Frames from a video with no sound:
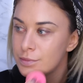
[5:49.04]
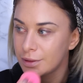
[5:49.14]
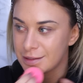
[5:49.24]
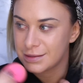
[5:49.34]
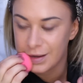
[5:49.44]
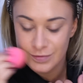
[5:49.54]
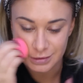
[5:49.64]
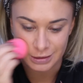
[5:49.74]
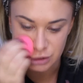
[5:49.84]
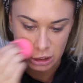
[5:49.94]
because I haven't
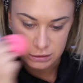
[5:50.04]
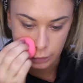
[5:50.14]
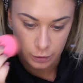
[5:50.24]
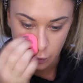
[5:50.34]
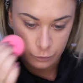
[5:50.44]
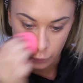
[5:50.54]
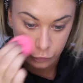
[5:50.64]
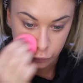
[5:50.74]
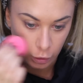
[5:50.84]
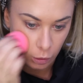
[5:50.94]
done a chatty one for
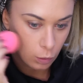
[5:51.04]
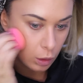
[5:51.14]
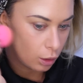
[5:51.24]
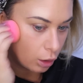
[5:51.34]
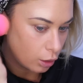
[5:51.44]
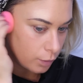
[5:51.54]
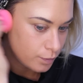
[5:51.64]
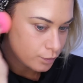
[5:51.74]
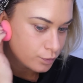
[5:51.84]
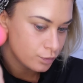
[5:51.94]
so long.
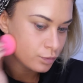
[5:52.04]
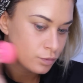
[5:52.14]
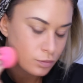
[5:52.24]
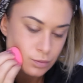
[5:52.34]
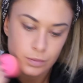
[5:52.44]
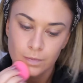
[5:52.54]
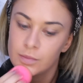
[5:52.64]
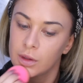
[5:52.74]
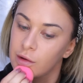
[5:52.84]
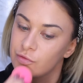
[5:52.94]

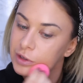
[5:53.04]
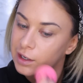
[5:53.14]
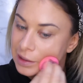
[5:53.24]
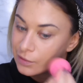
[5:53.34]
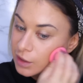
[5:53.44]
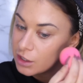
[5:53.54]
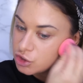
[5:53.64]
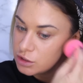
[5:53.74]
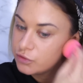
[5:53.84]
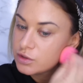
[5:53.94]
Like I feel like I haven't
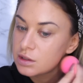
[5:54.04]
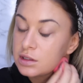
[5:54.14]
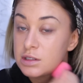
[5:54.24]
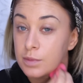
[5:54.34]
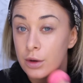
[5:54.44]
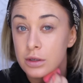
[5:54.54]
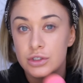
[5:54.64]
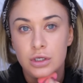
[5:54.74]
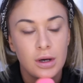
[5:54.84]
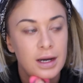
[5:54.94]
actually physically spoken
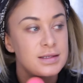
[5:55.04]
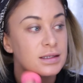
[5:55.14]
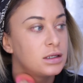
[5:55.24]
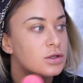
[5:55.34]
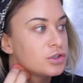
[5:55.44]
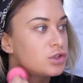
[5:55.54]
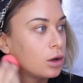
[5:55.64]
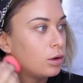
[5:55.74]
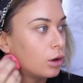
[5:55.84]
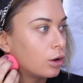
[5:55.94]
to you guys in
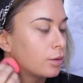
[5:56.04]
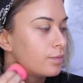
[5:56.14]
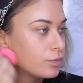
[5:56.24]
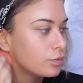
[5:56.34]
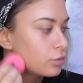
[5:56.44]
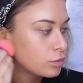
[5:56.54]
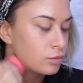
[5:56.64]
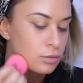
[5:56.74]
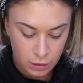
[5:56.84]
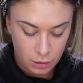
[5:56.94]
so long.
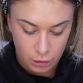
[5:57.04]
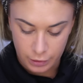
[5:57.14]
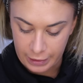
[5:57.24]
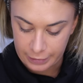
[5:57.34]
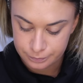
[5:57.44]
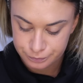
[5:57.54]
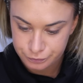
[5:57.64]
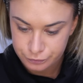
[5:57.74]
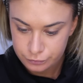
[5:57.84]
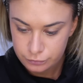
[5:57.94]
Okay,
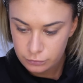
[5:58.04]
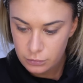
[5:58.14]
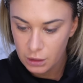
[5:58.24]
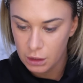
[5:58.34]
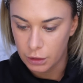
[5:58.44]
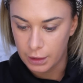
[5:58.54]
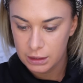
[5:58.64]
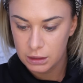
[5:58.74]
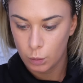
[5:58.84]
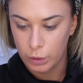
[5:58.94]

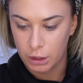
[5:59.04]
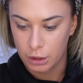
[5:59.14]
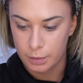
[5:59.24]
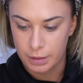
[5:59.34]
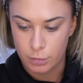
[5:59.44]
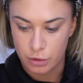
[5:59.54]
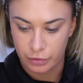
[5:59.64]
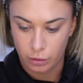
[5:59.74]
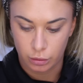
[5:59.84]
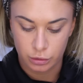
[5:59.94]
then we are going to be
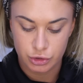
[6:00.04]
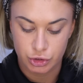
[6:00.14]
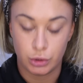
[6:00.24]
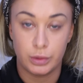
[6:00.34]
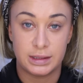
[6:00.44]
moving on to